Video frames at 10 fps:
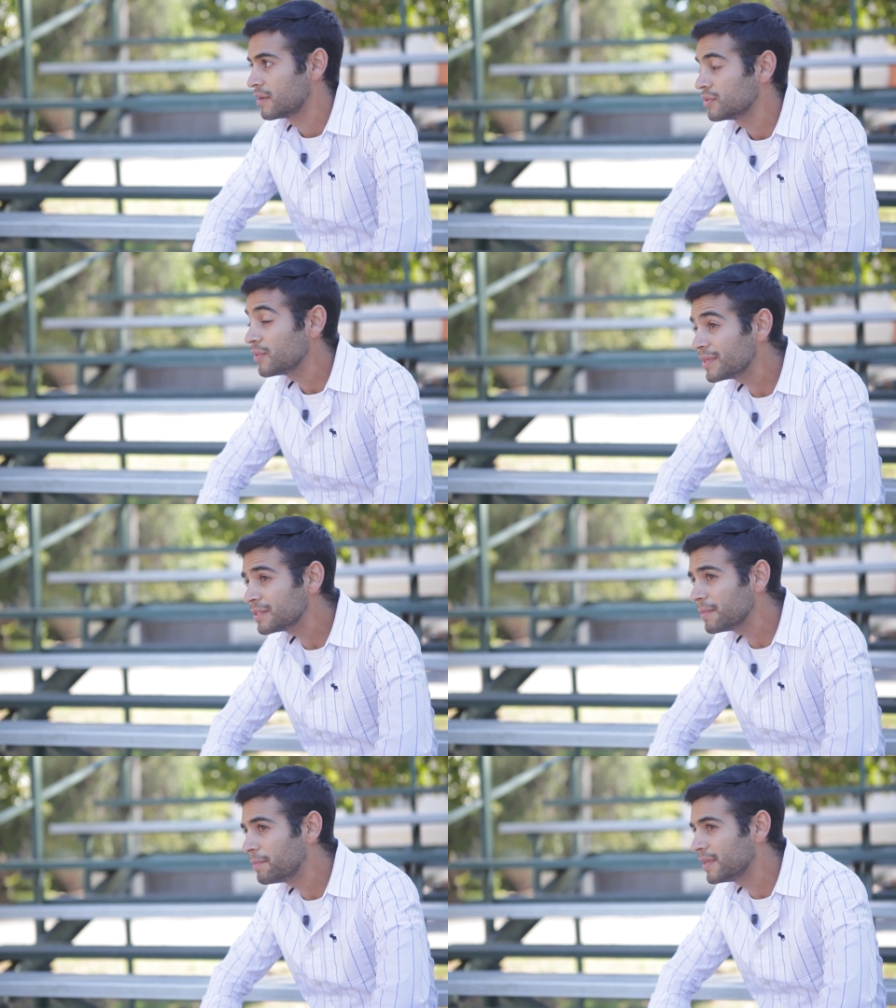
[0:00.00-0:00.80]
So we went
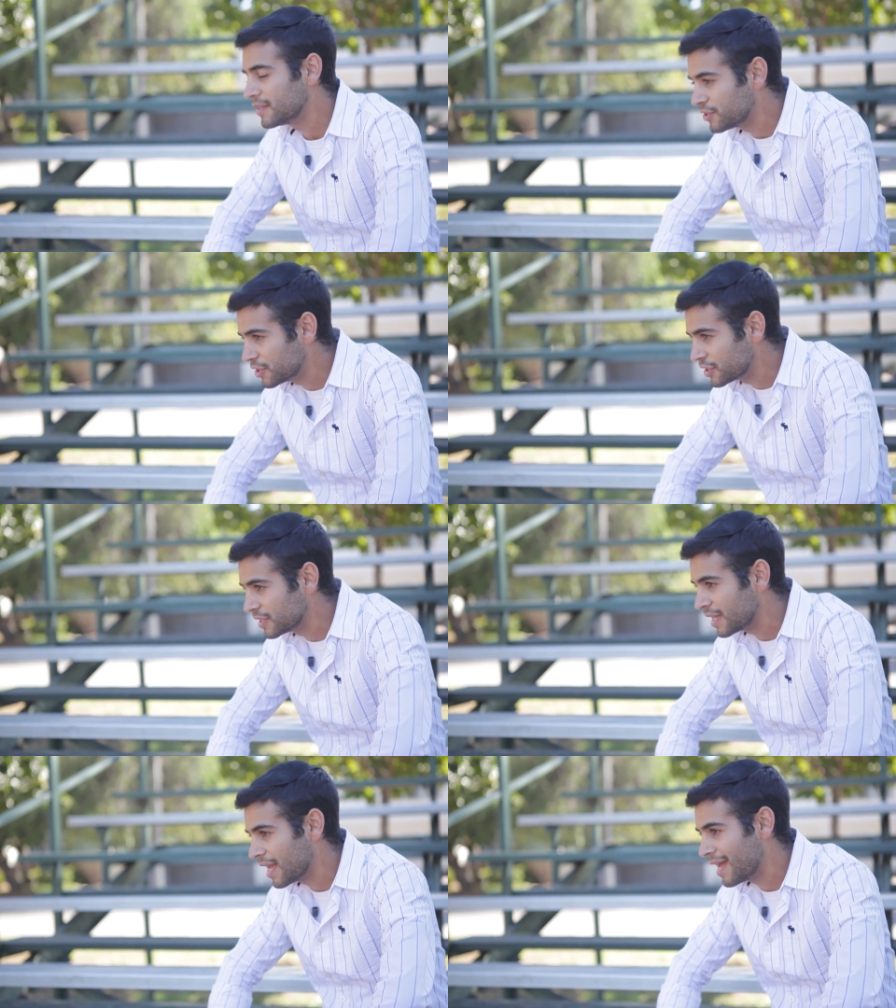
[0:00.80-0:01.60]
to my
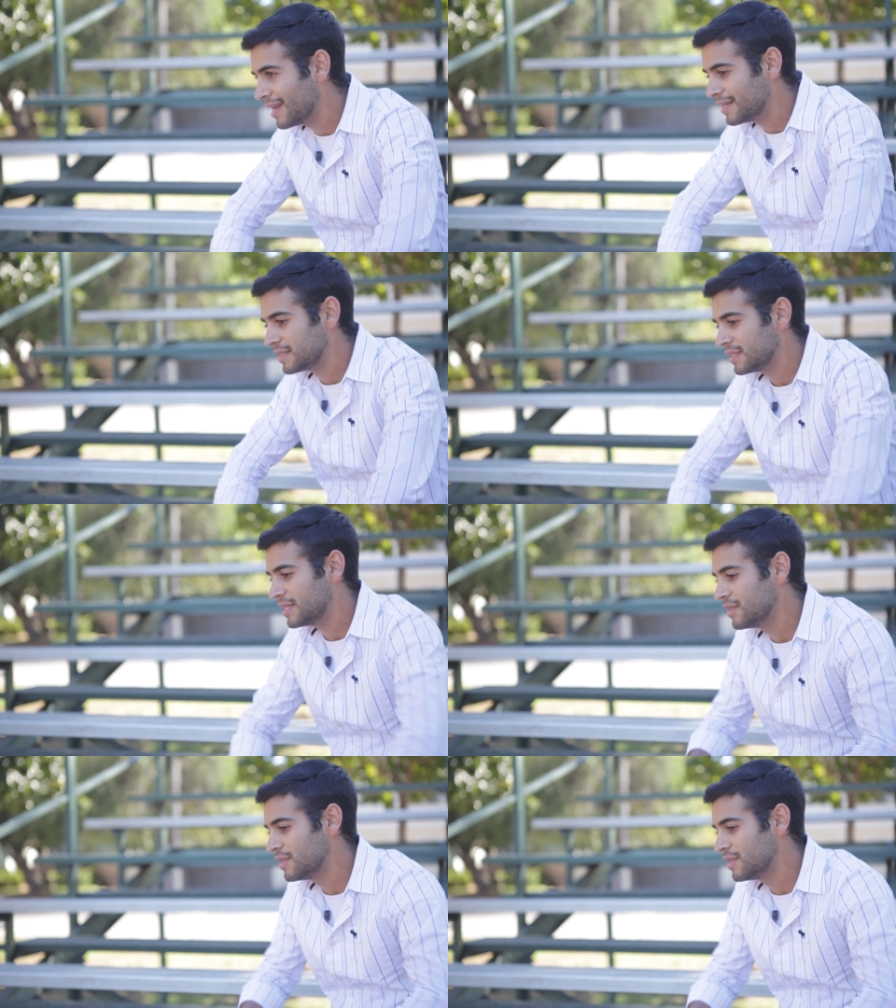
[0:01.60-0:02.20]
pediatrician, and he